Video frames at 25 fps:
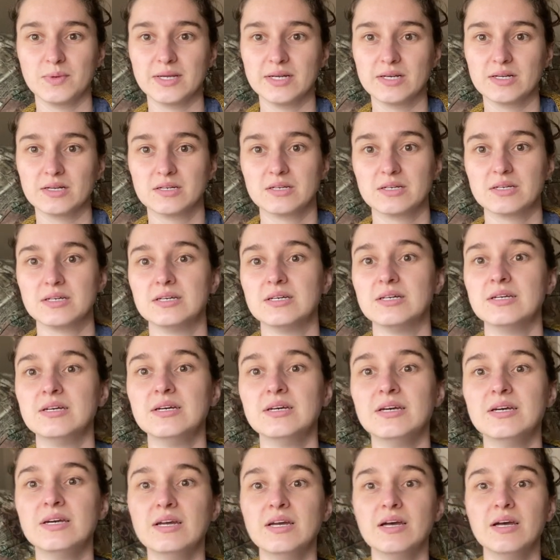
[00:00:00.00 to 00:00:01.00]
weird,
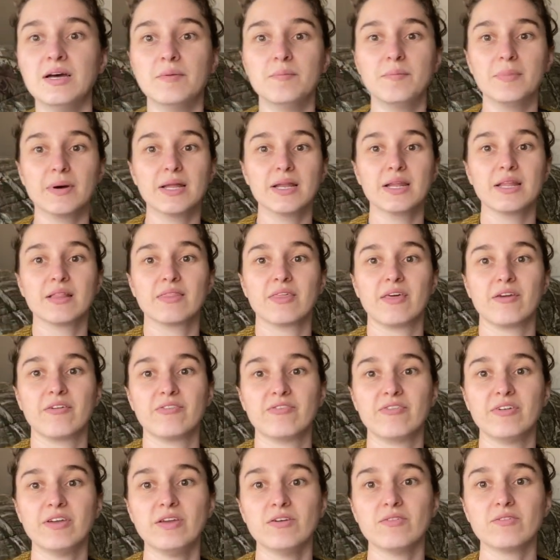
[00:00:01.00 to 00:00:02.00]
but they
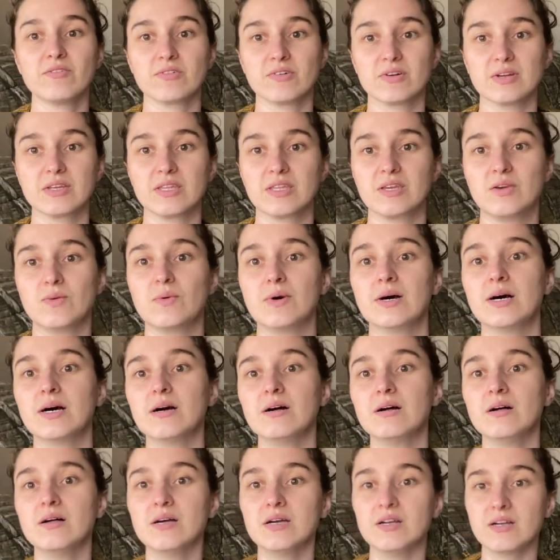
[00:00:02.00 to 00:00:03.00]
fit really
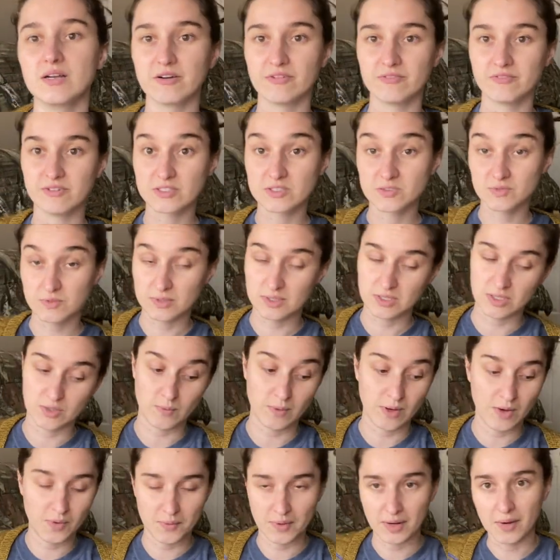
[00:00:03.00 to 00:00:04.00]
well, or it fits really
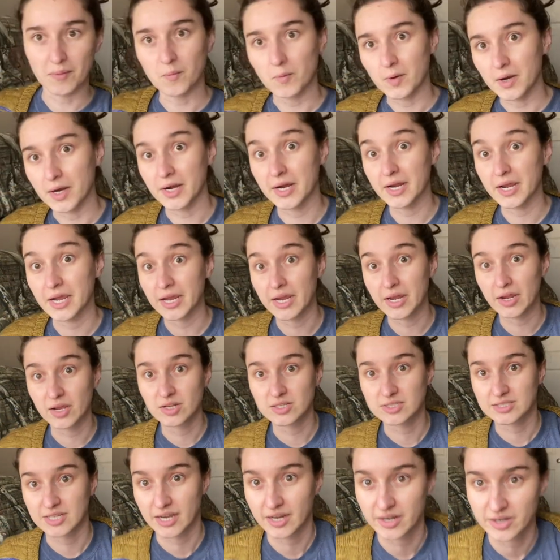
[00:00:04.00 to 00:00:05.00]
well when I'm wearing a
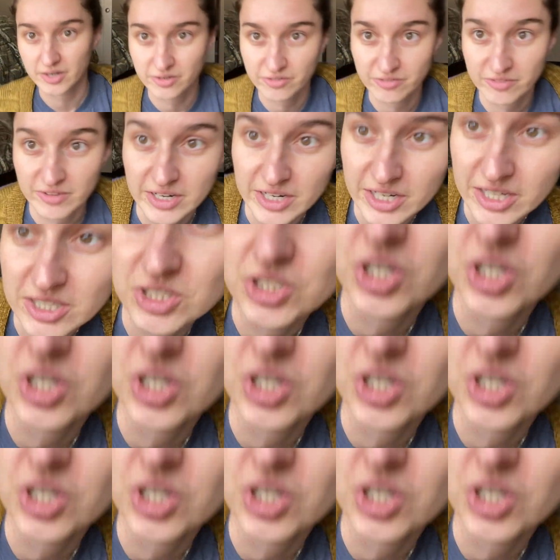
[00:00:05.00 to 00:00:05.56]
tighter fitting